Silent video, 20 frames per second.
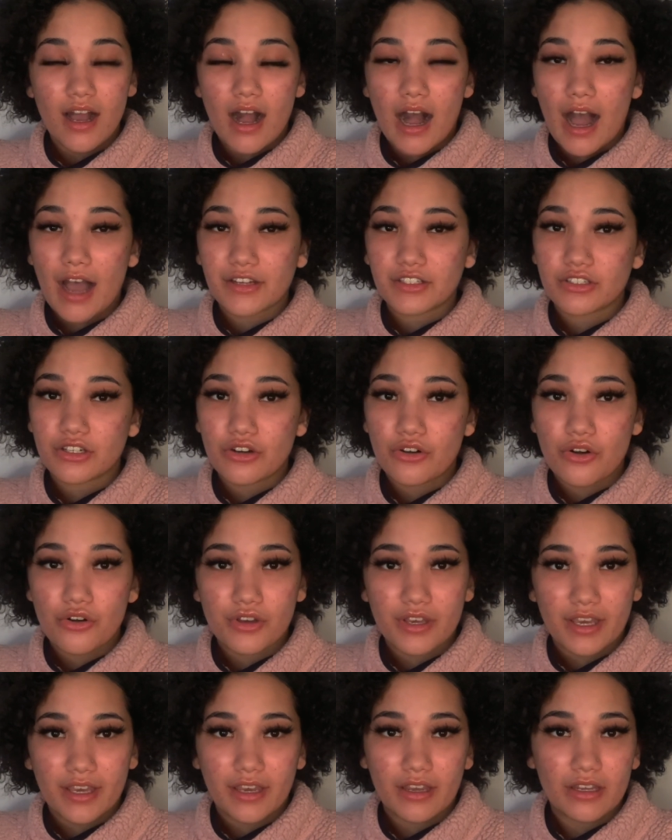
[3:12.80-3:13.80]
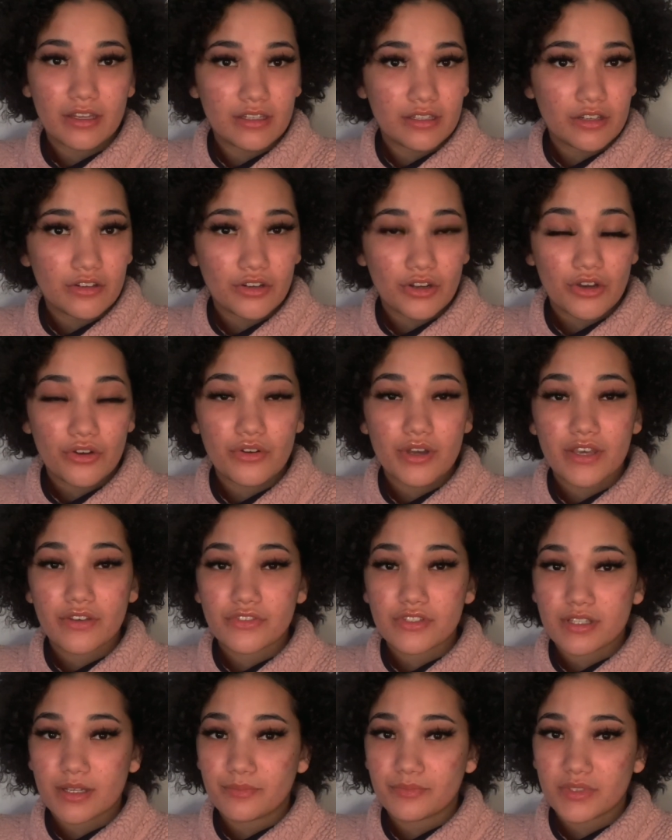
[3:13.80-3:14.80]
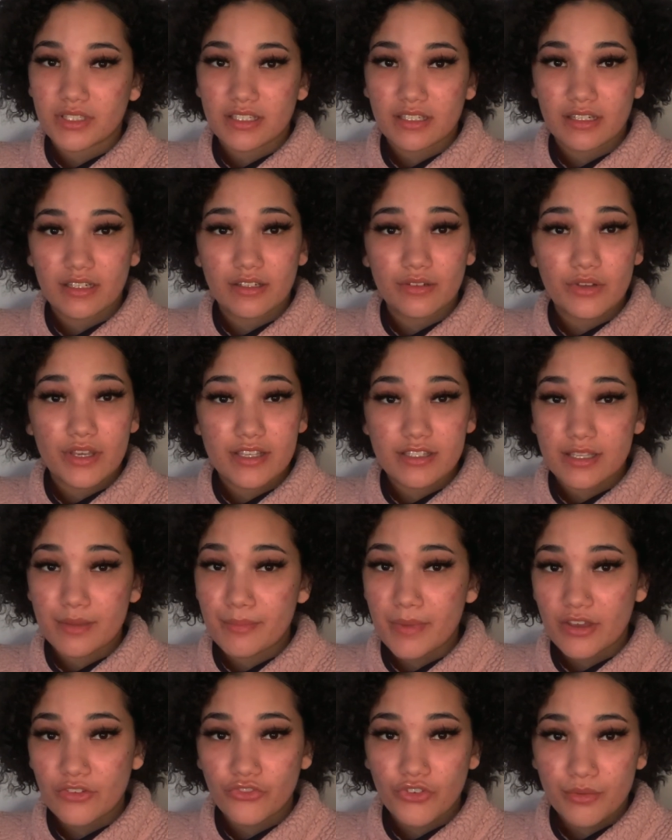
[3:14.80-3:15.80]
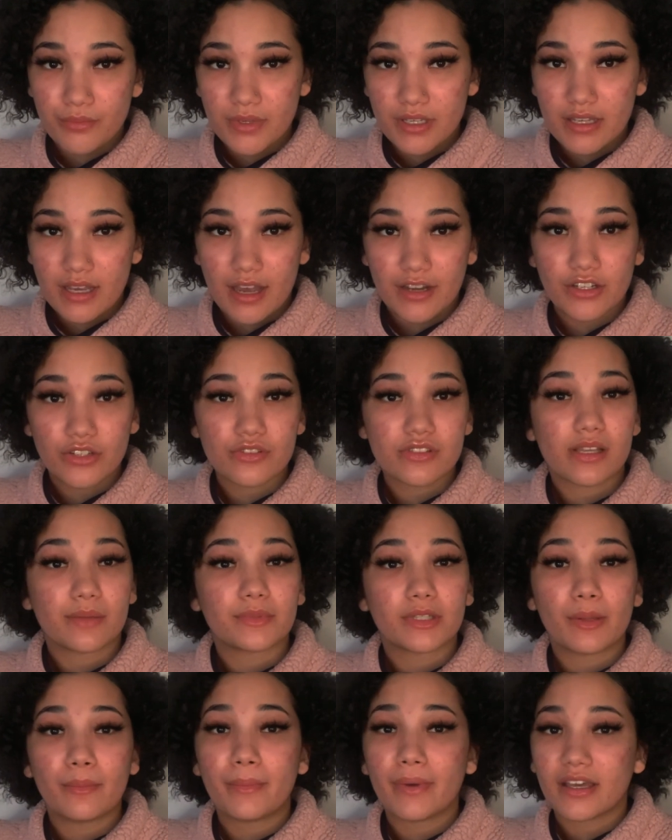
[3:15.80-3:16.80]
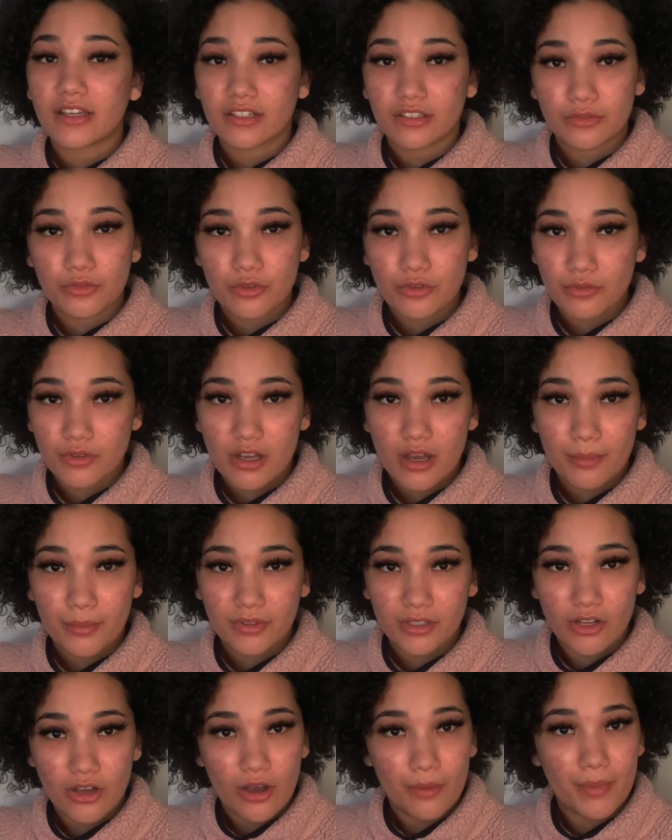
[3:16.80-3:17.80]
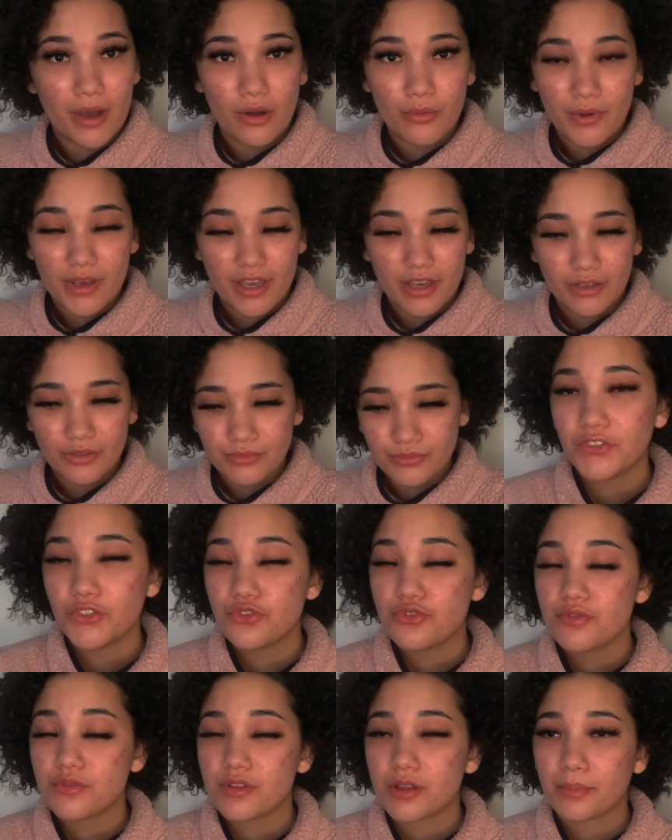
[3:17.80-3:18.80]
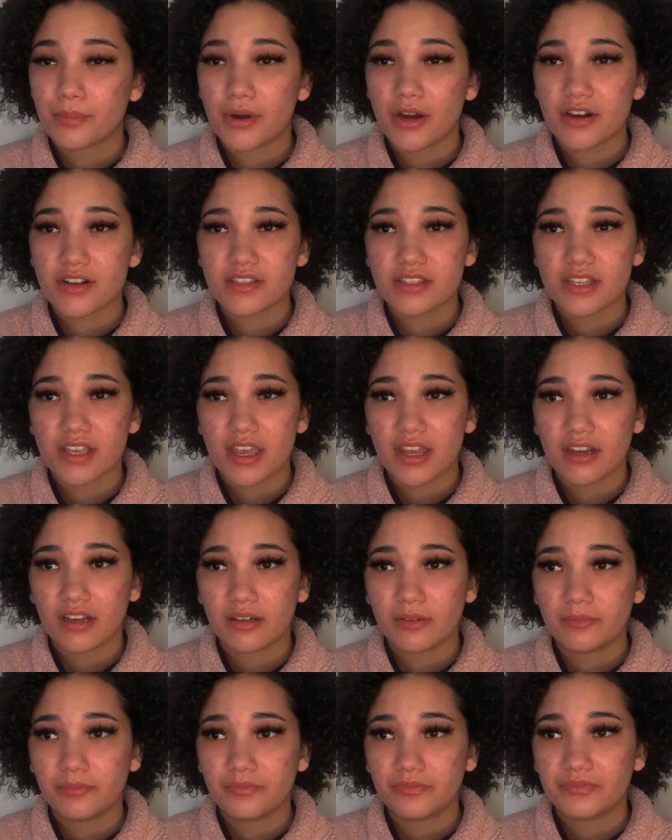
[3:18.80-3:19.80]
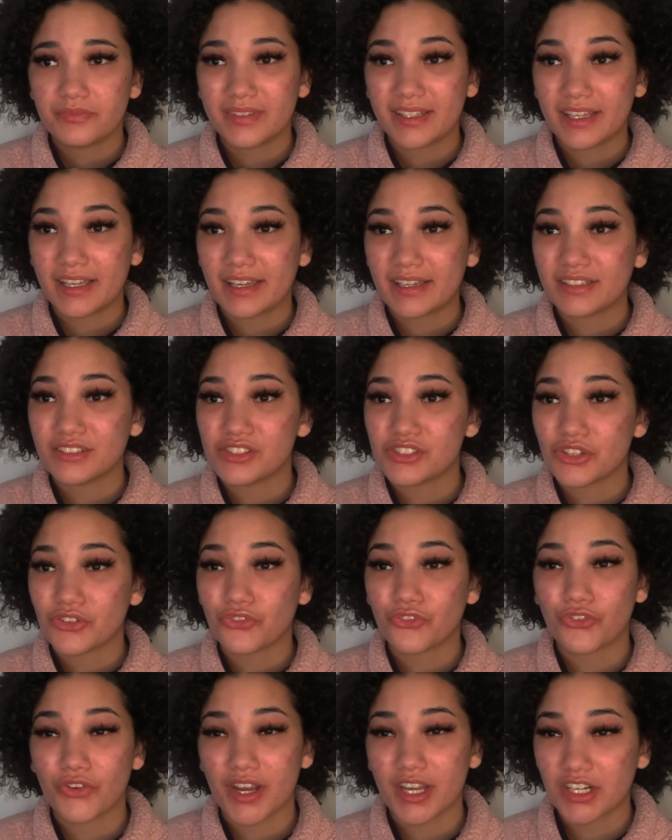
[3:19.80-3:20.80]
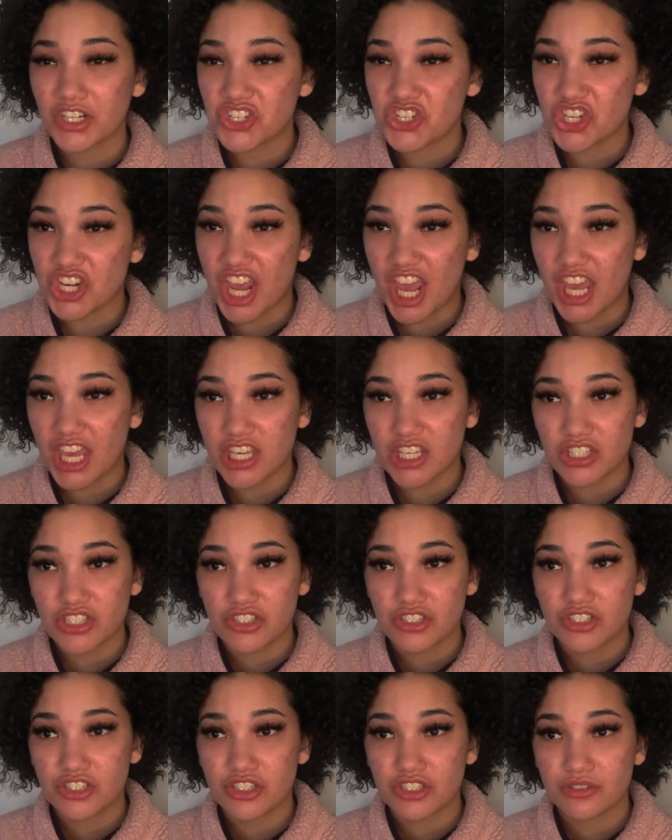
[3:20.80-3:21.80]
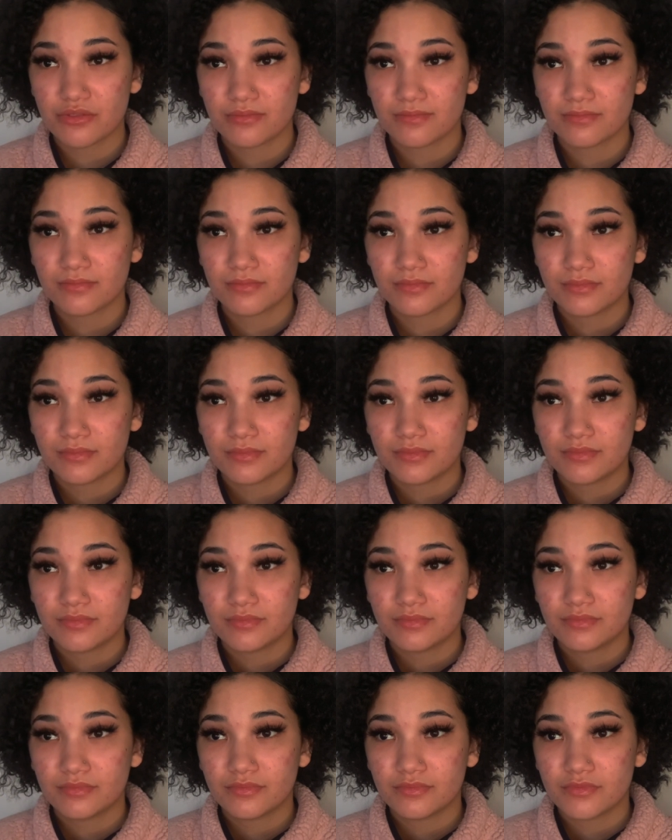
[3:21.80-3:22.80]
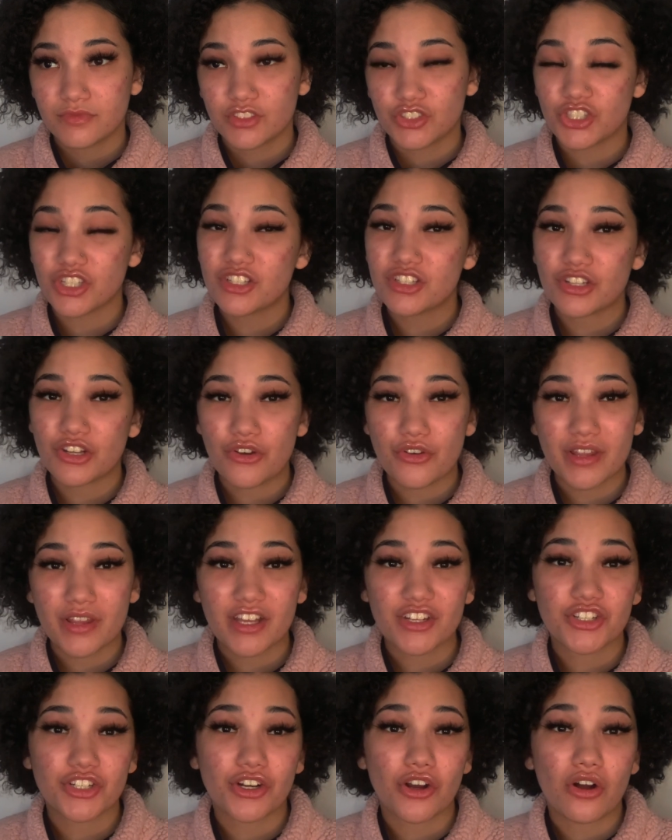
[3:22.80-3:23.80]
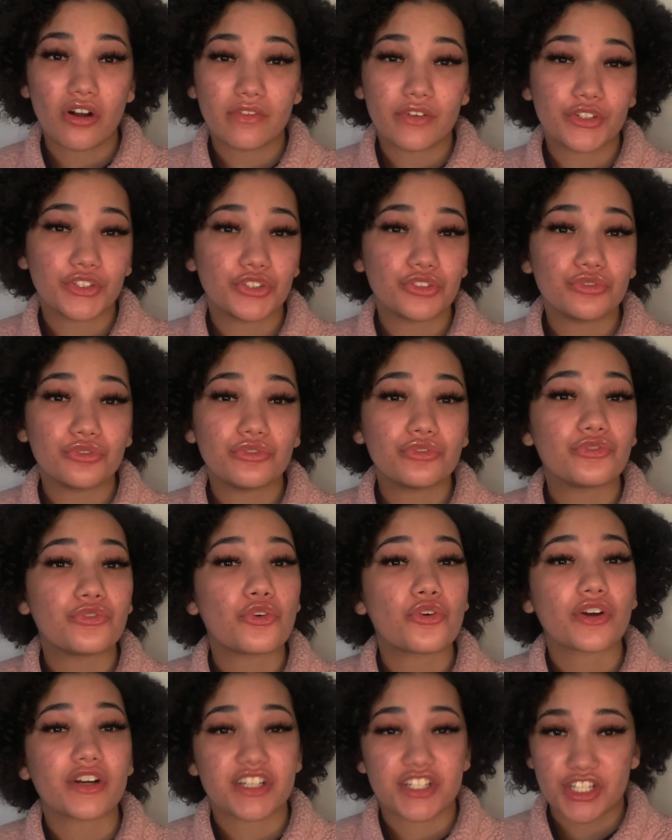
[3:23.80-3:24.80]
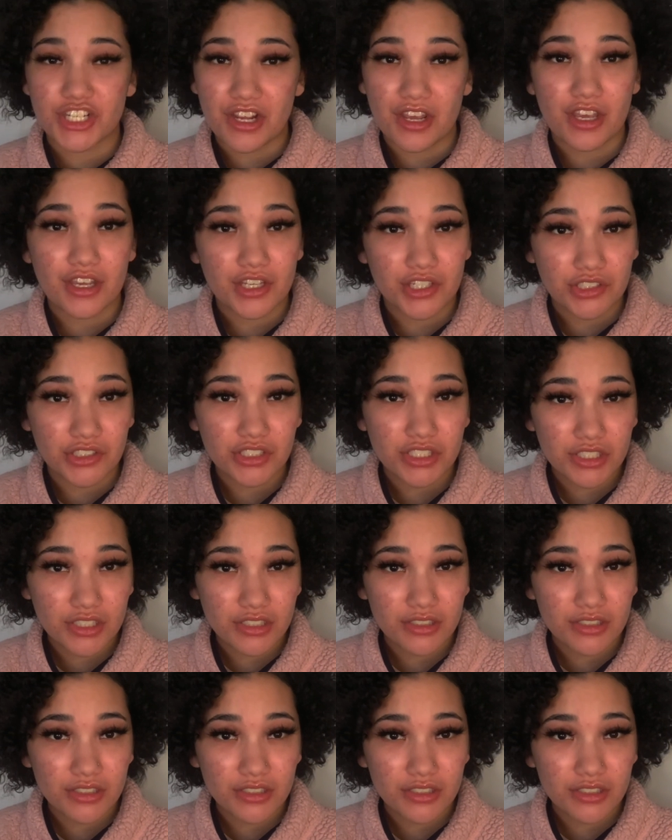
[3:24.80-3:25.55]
I know, okay, you know, if something isn't meant for me, I know something better will come along my way. You, the person that is afraid of change, just know that you're overdue for a change.